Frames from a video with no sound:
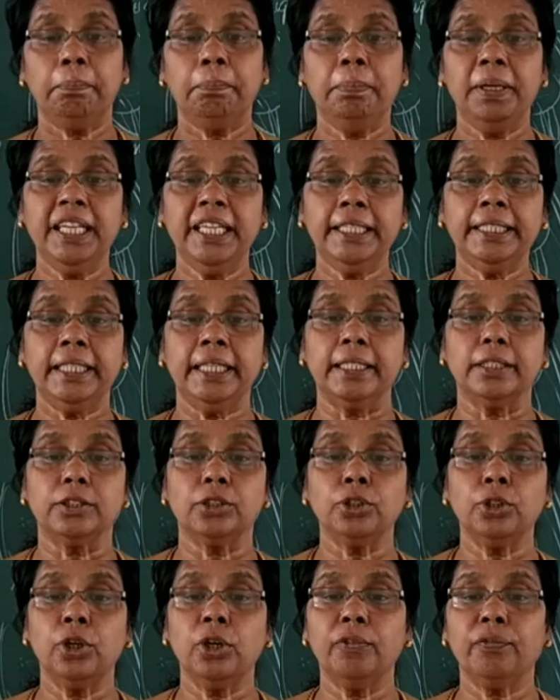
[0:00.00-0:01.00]
beating.
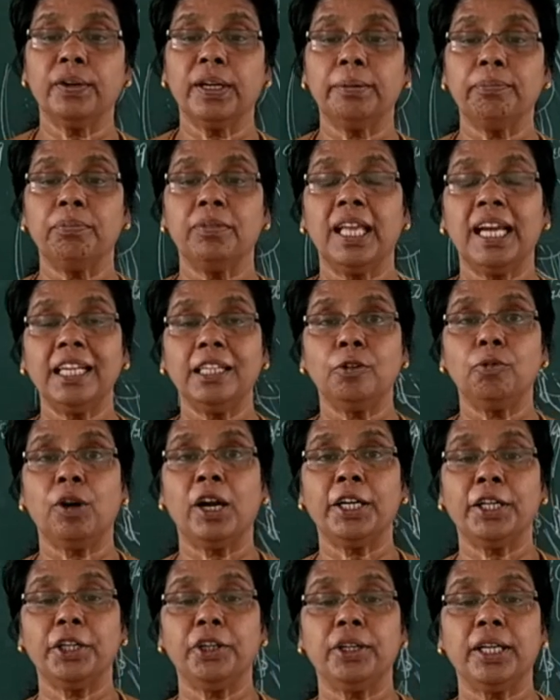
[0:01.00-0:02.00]
So from that
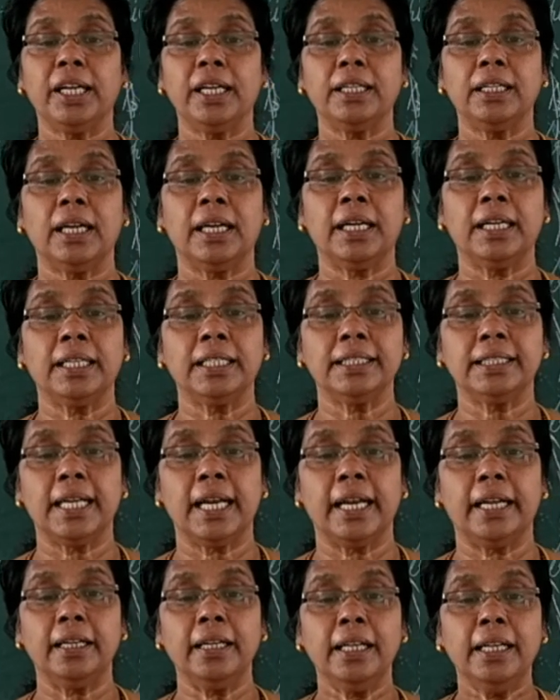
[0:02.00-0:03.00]
what you can
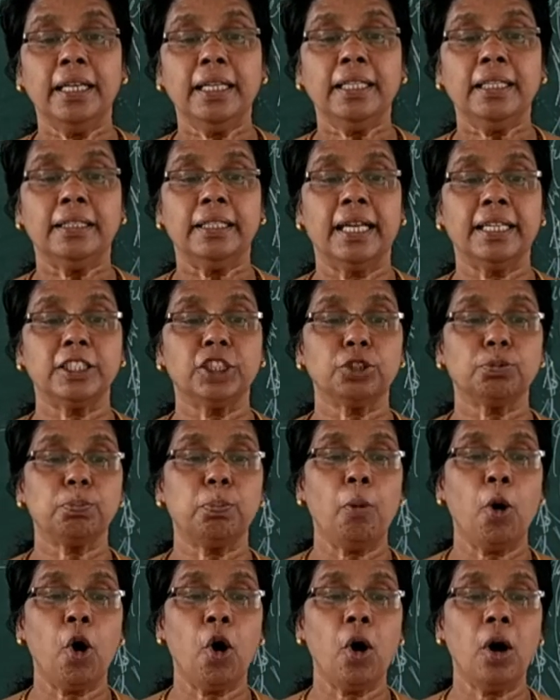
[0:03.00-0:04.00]
understand, the
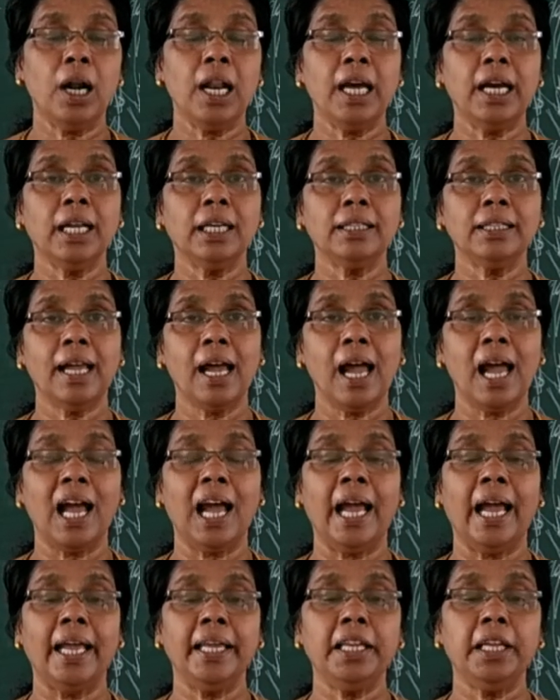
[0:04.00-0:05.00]
smaller the
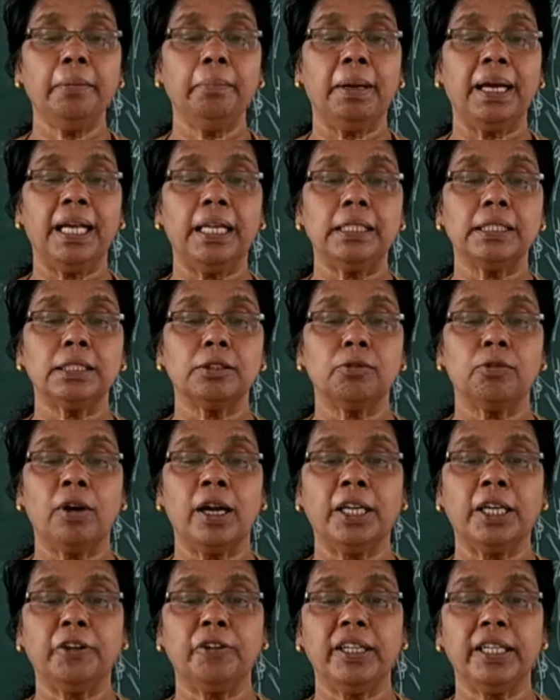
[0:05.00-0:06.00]
animals,
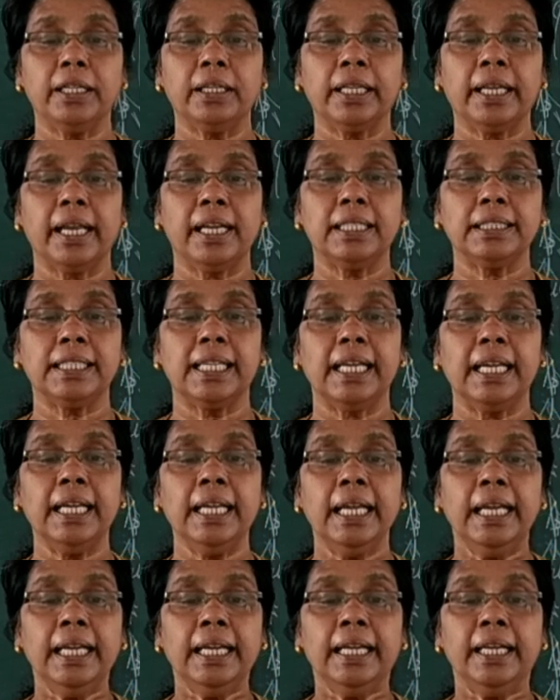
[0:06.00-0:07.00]
what we can say,
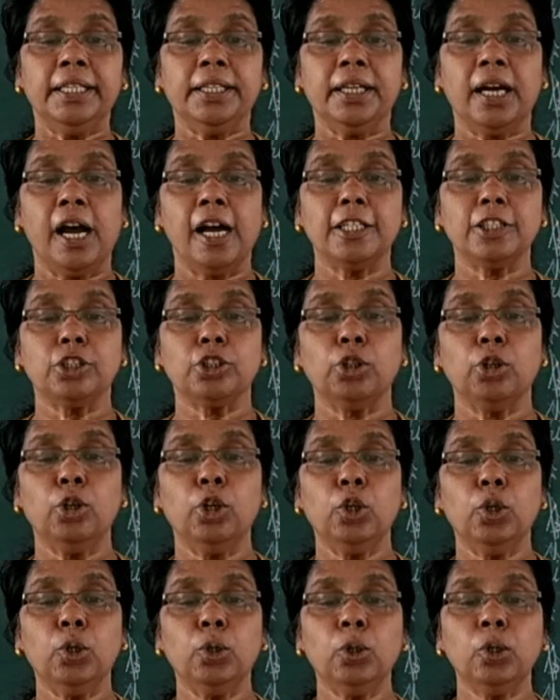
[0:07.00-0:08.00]
it has to
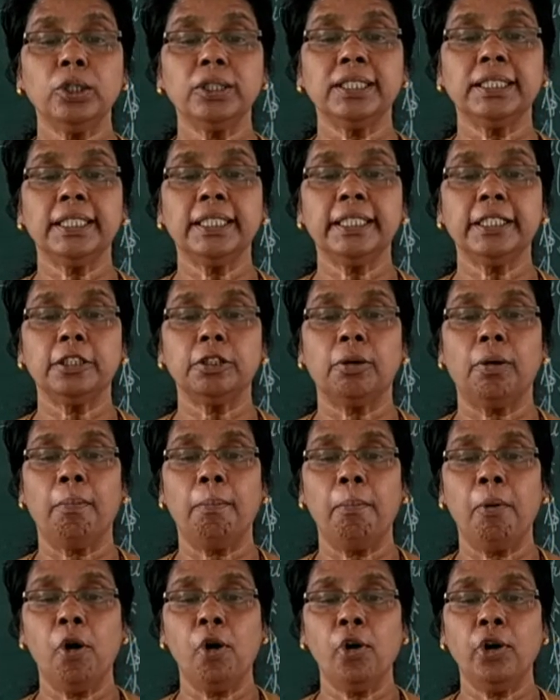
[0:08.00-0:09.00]
lose
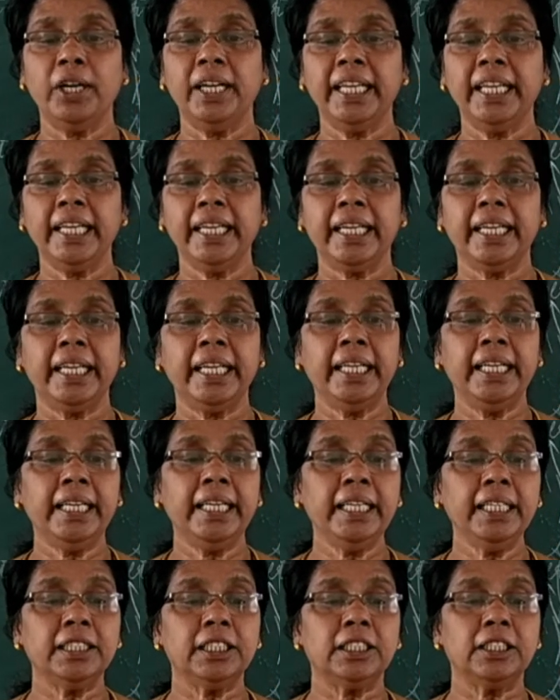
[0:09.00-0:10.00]
its body
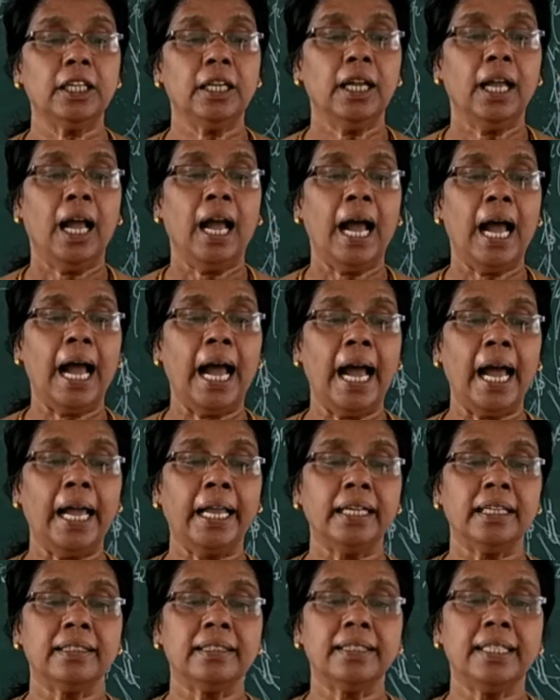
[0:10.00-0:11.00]
heat
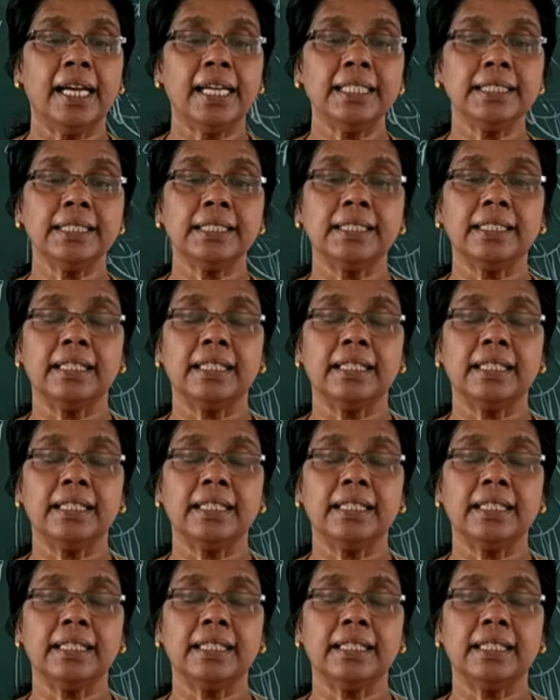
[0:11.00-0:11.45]
and thus